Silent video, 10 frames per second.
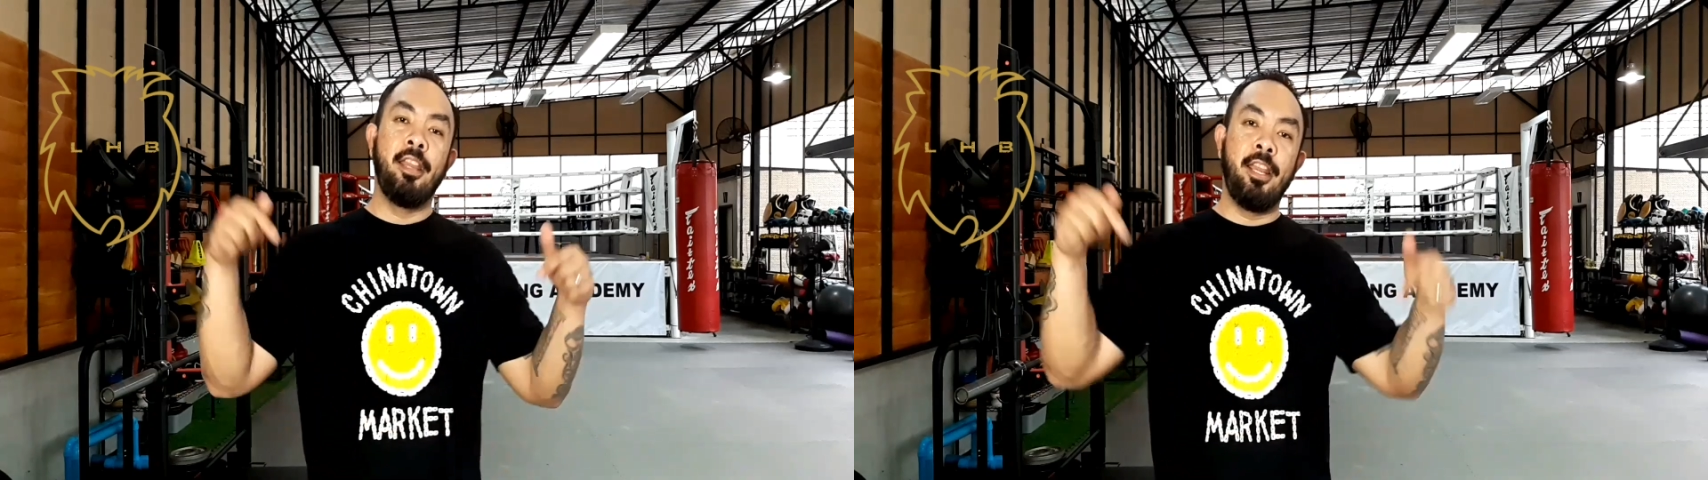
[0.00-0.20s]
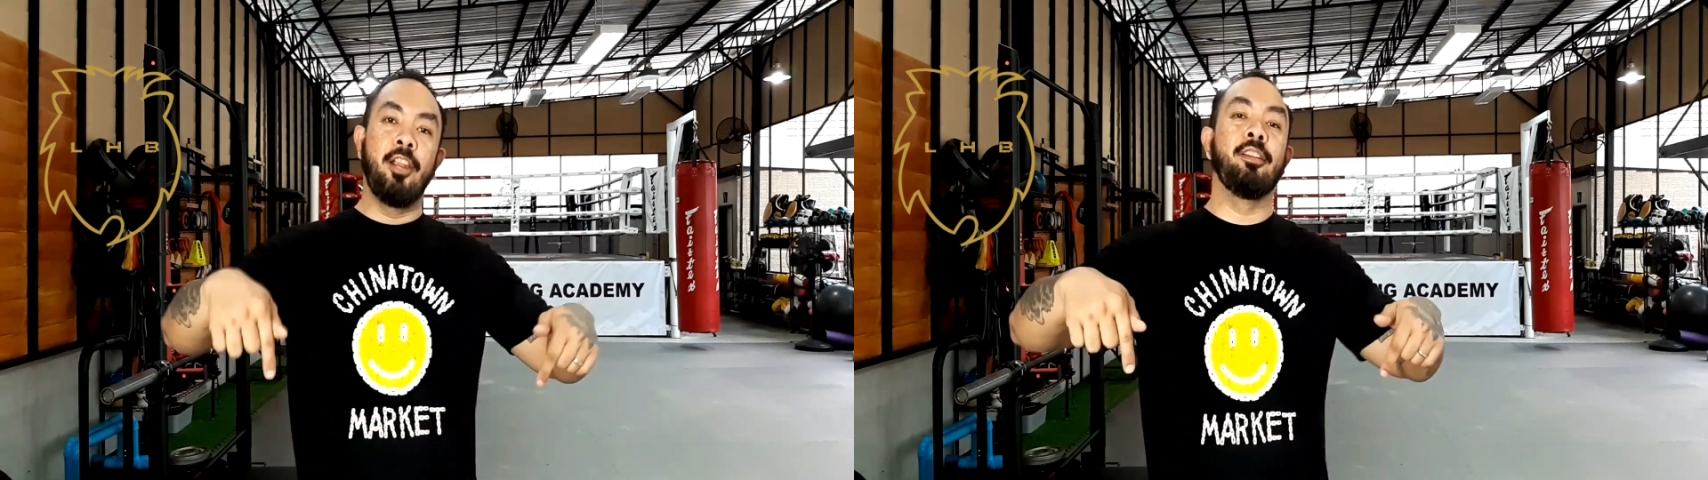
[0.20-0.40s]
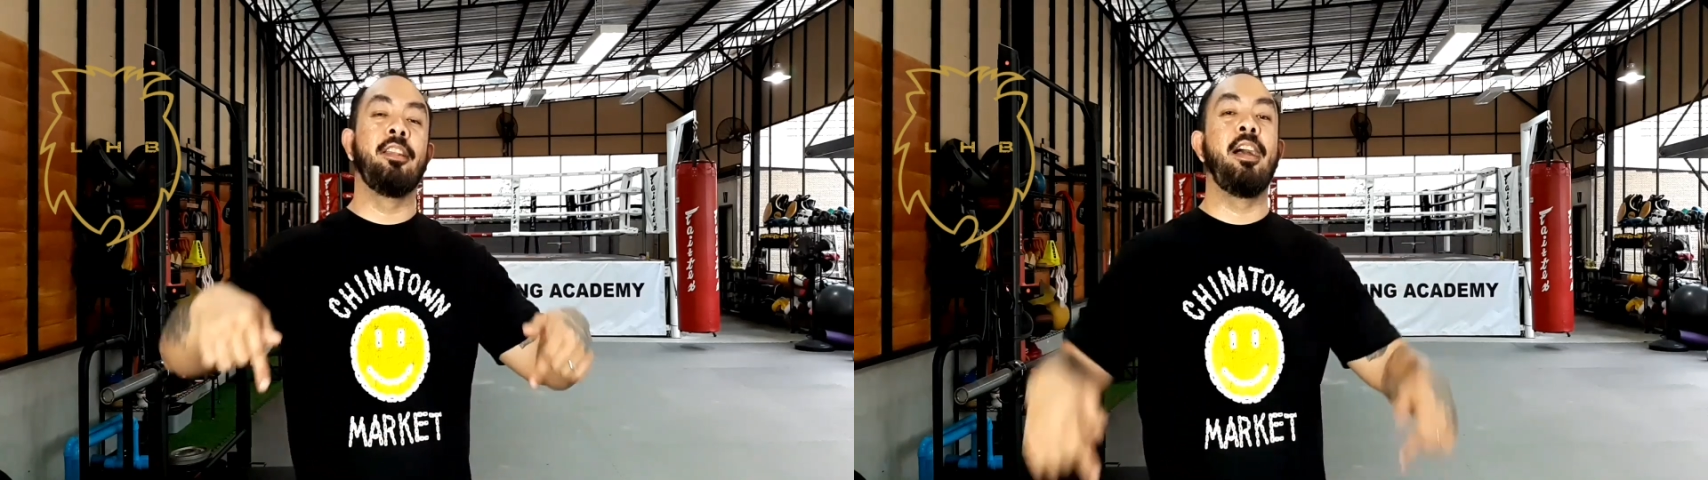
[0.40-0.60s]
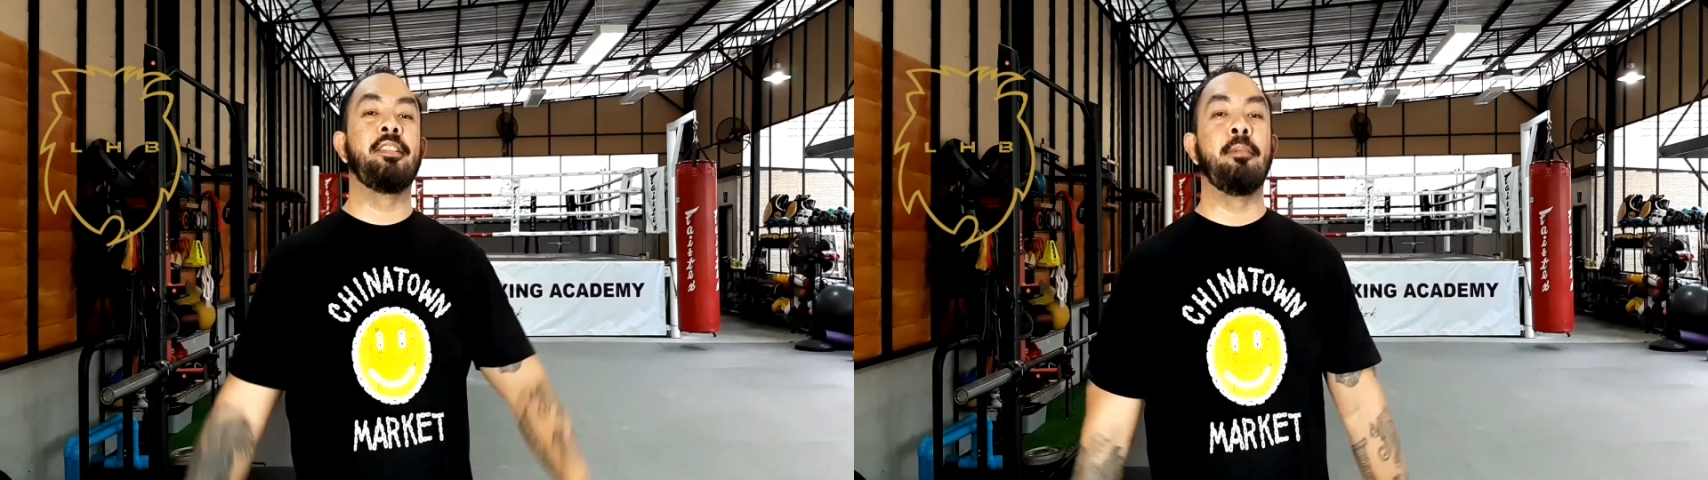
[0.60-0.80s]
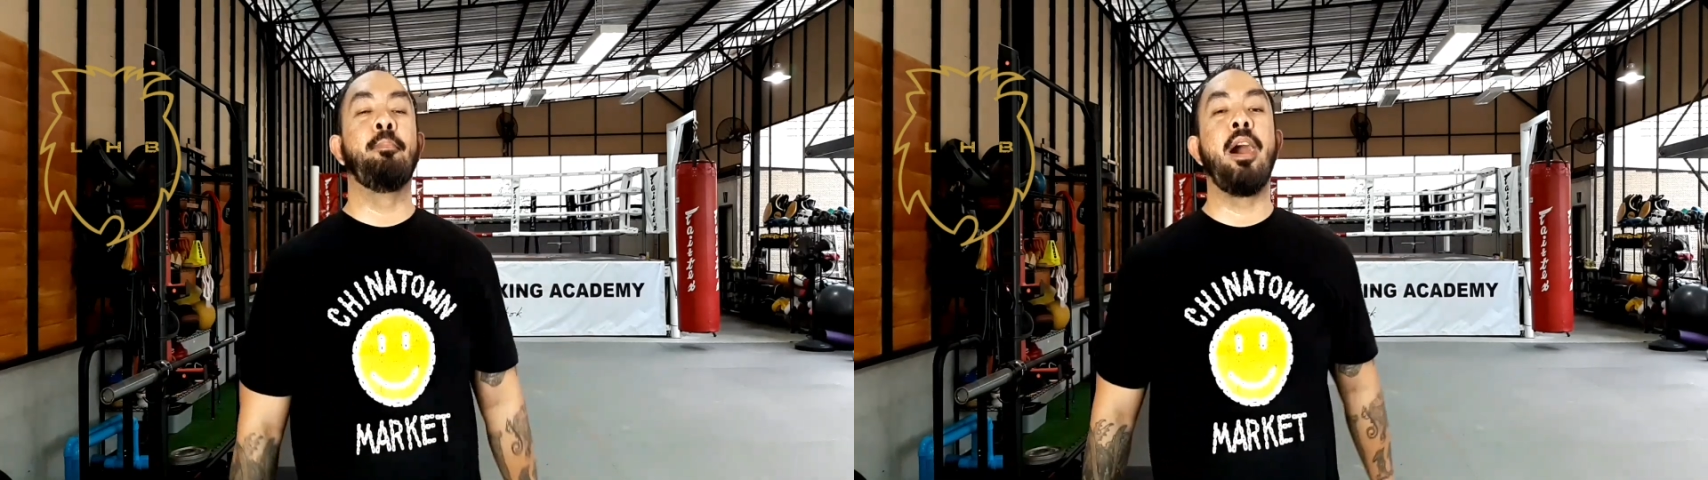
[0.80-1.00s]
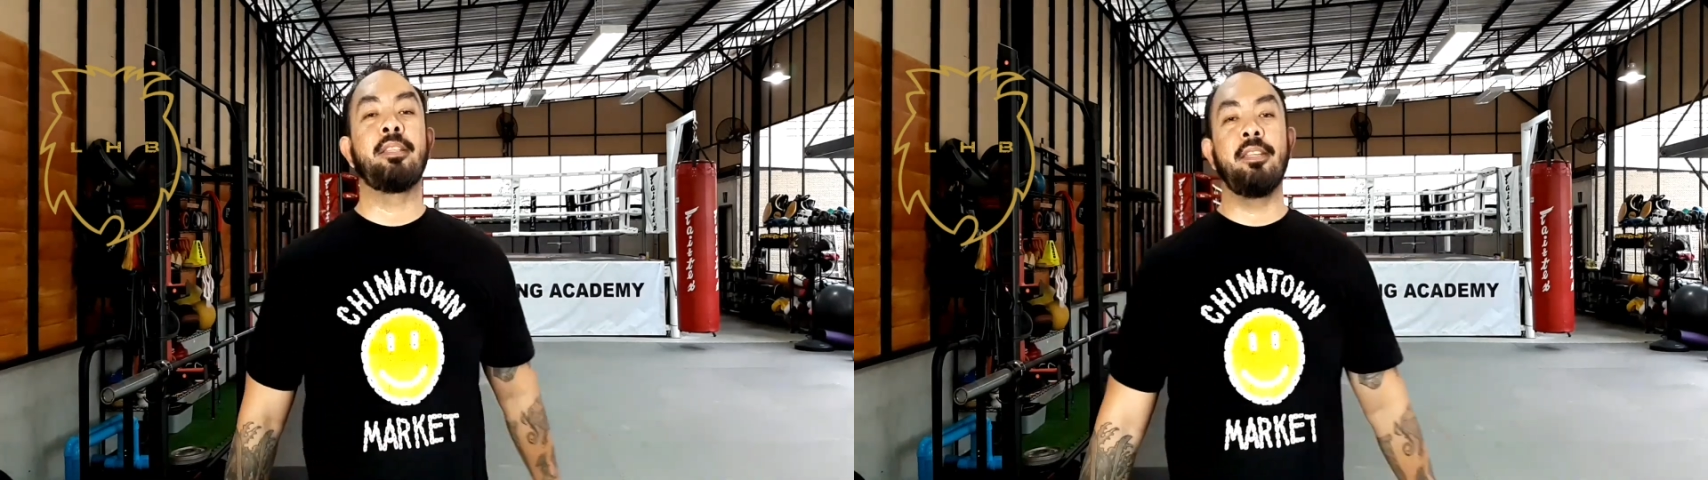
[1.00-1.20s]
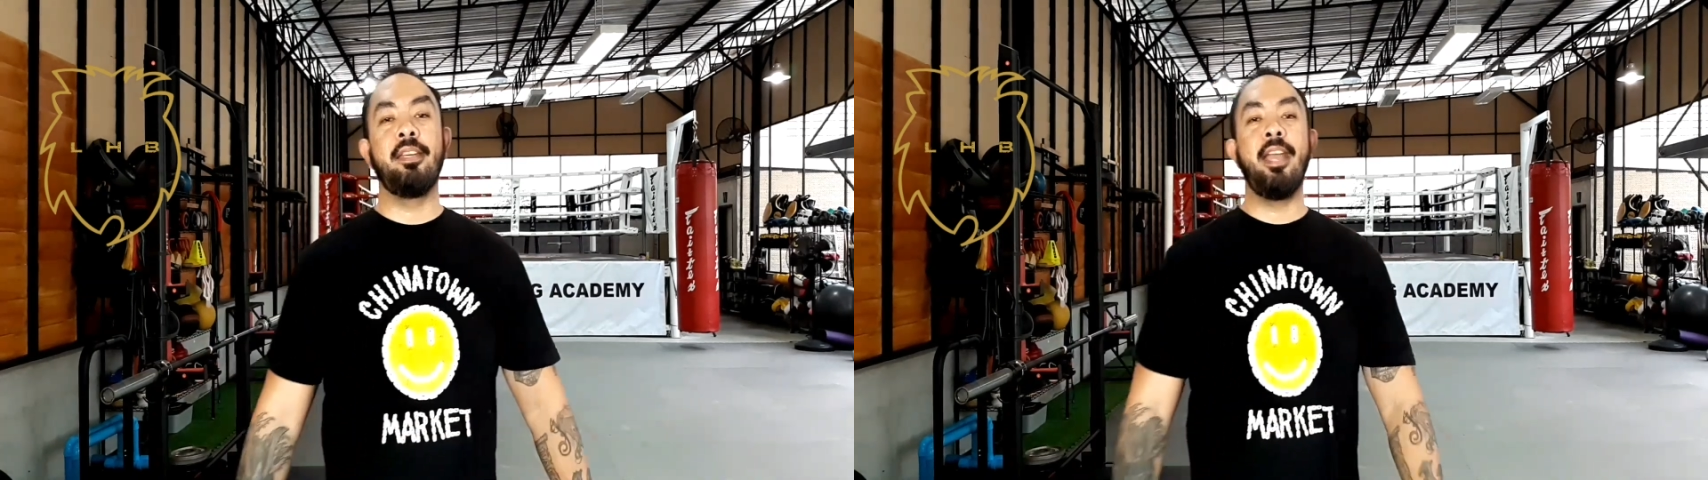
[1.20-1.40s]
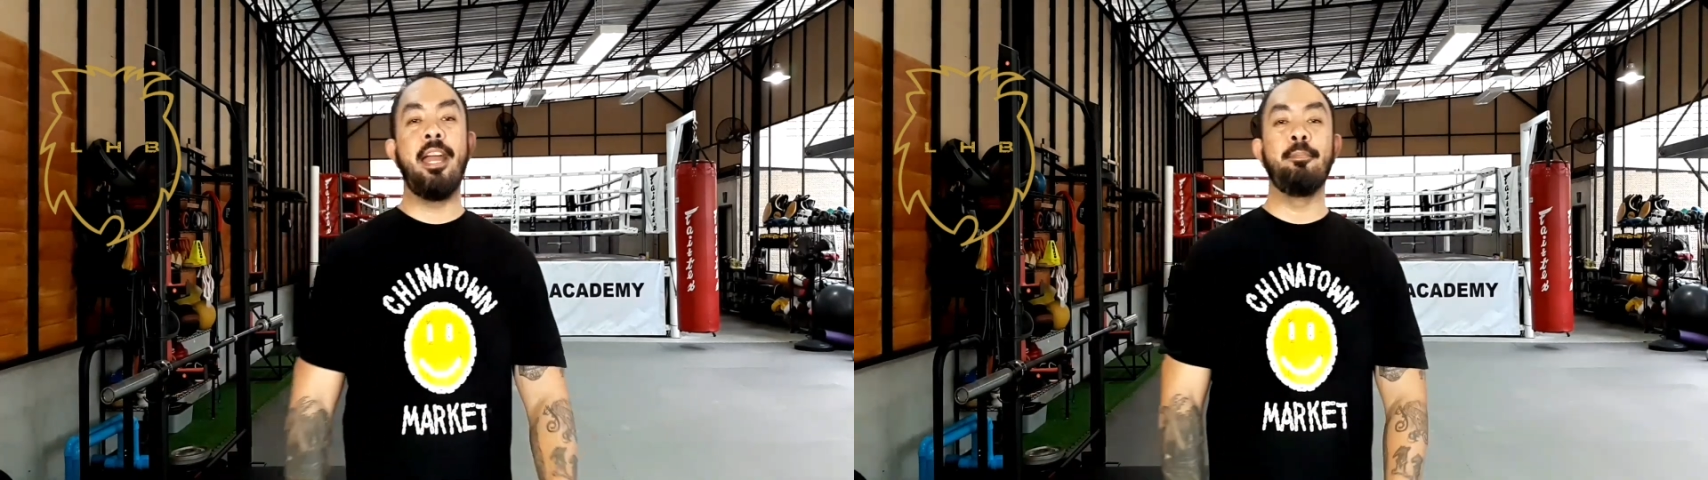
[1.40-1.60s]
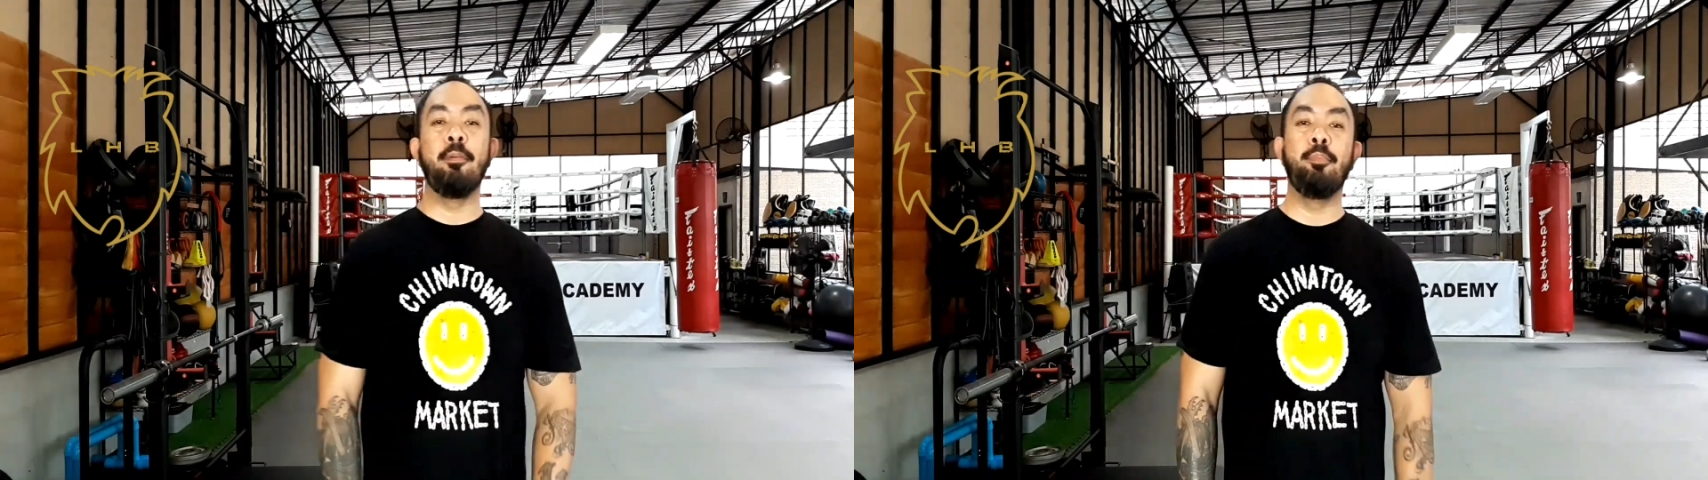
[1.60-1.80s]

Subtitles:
here at Lions Head Boxing Academy,